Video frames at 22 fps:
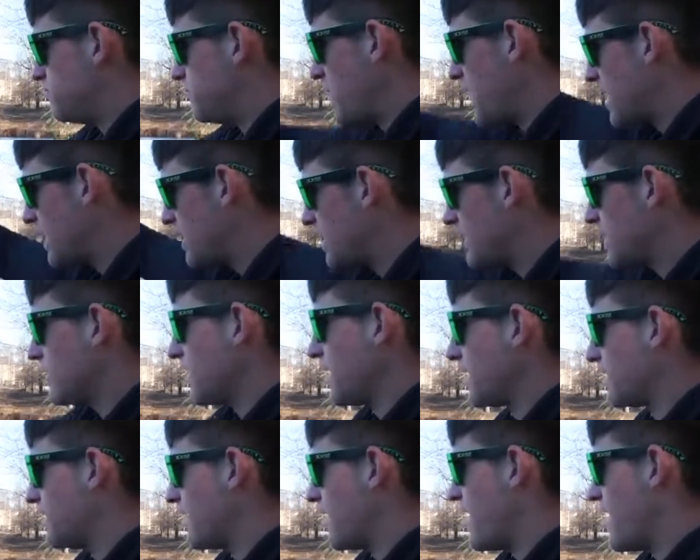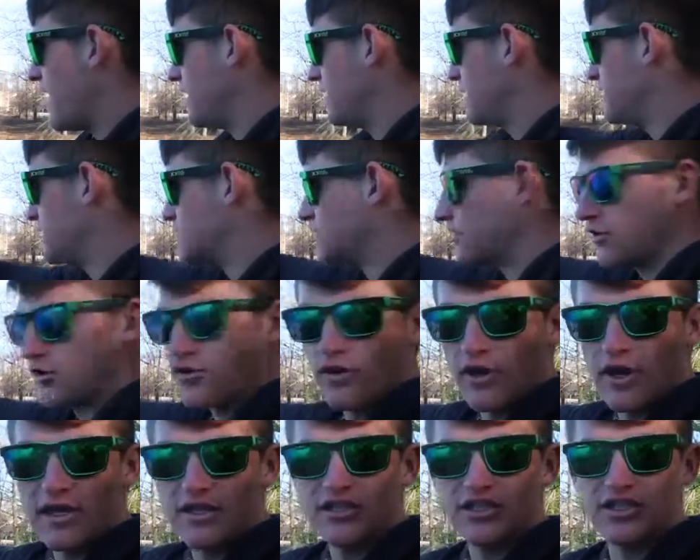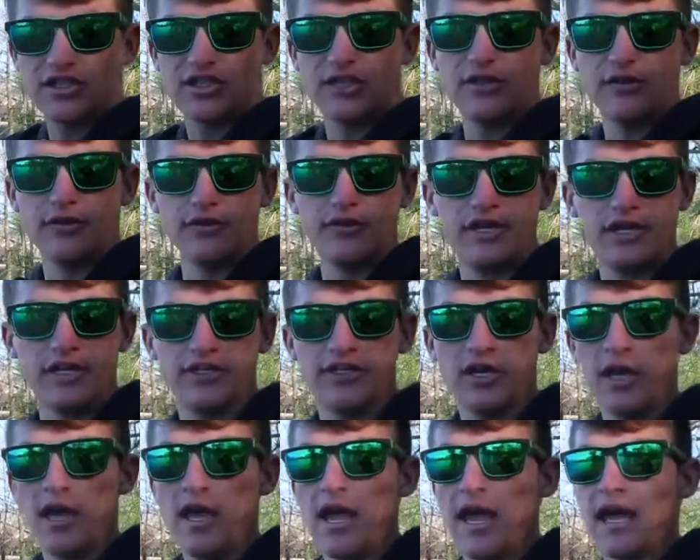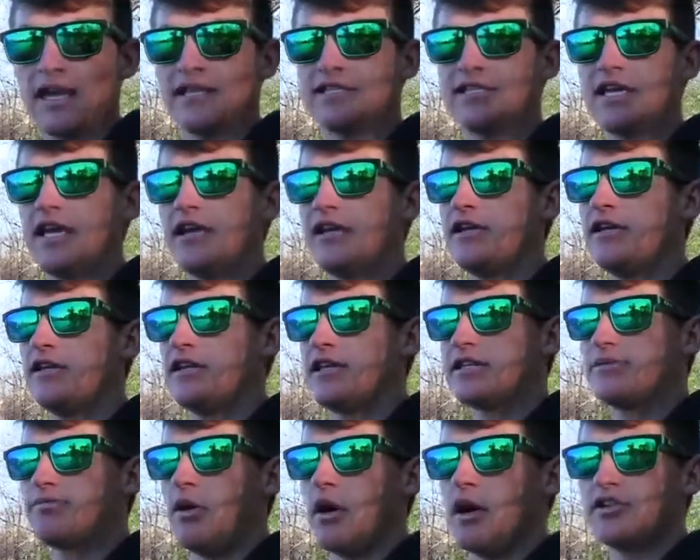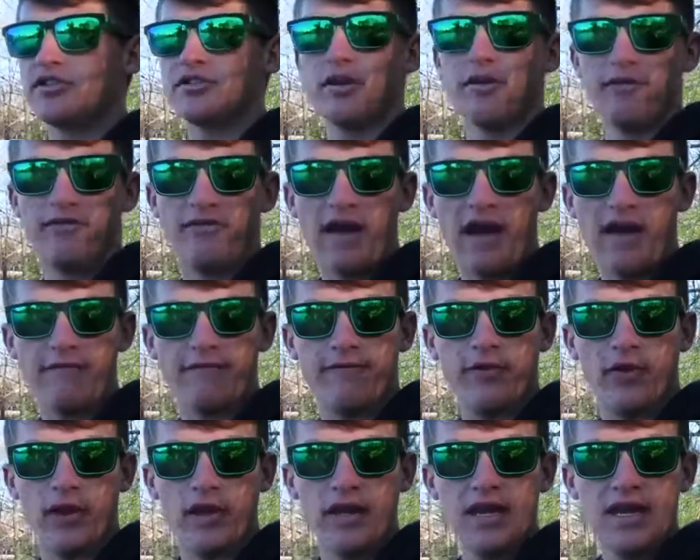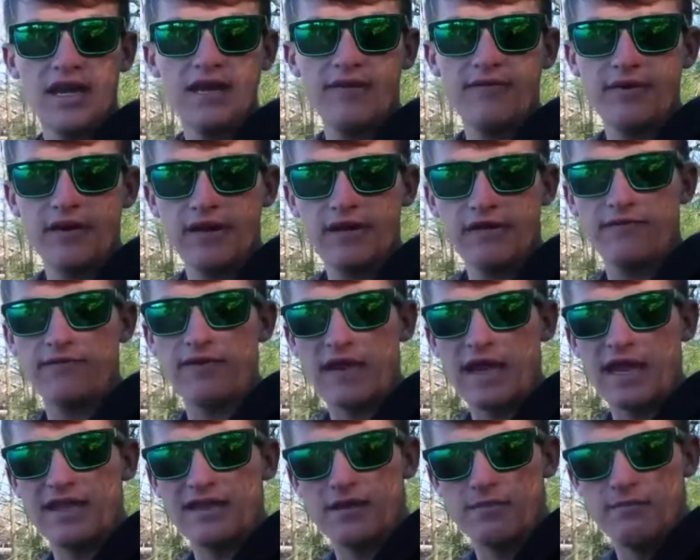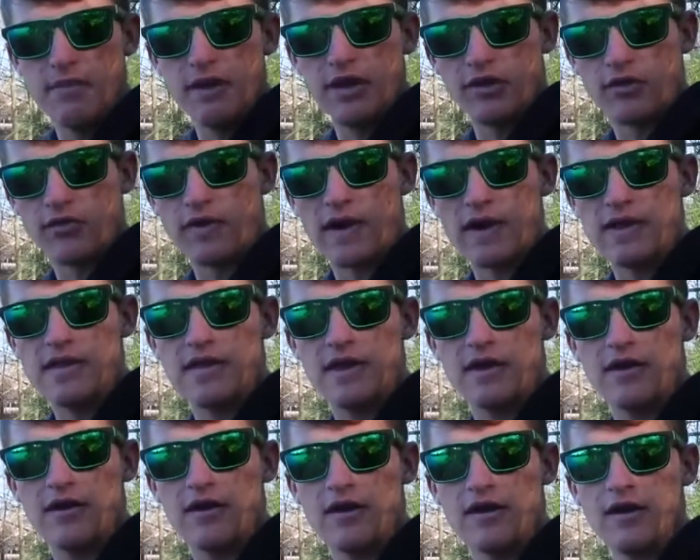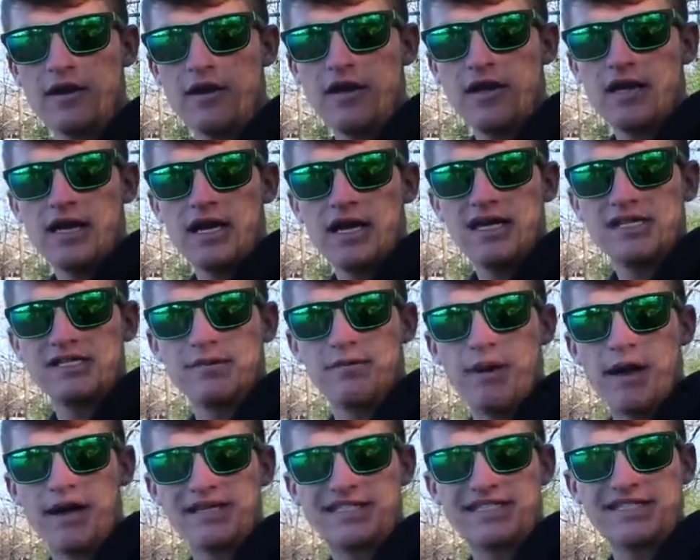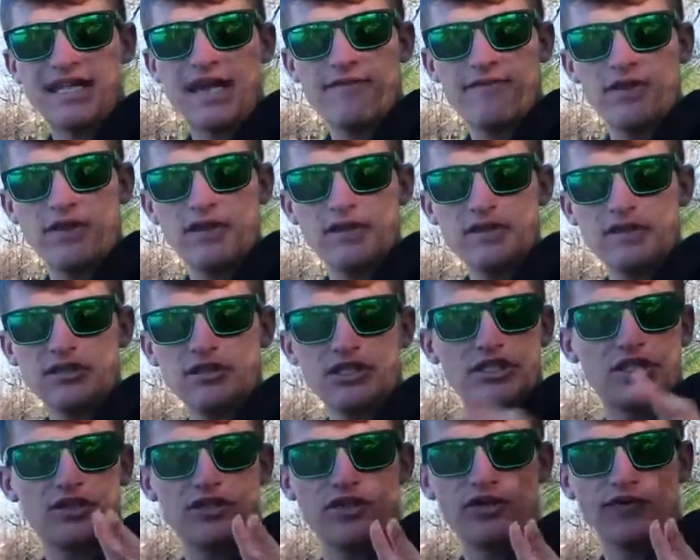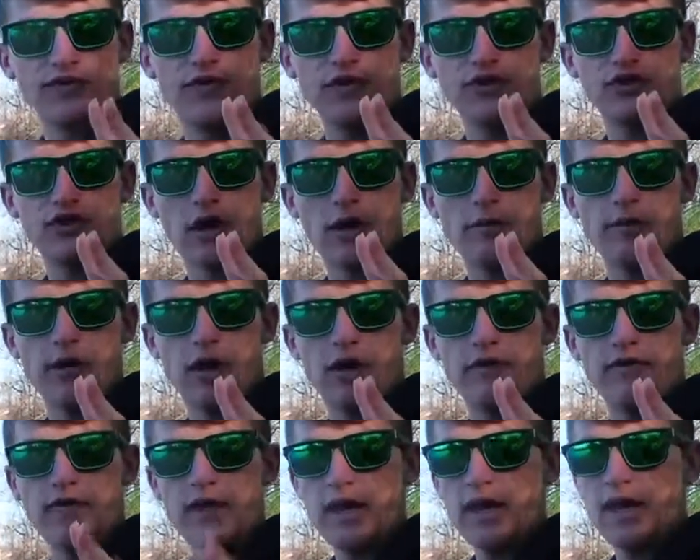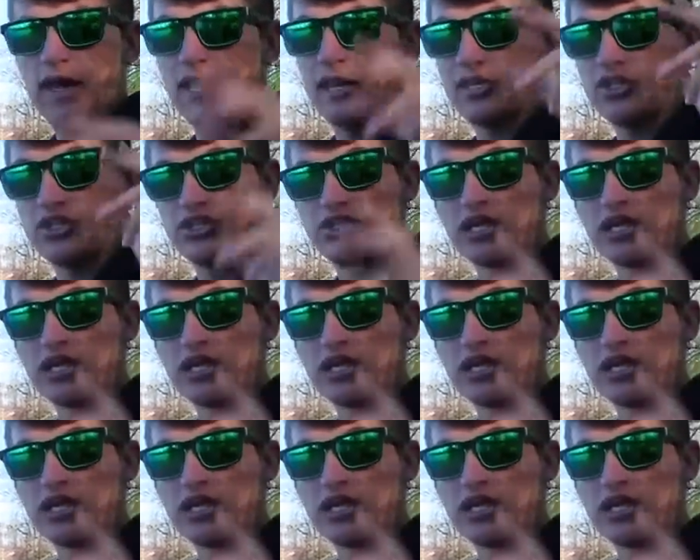bank in like that, it's gonna create just a little ditch. And say this pond's around 5 foot, even if in the middle right there is about 7, just a 2 foot drop off, in a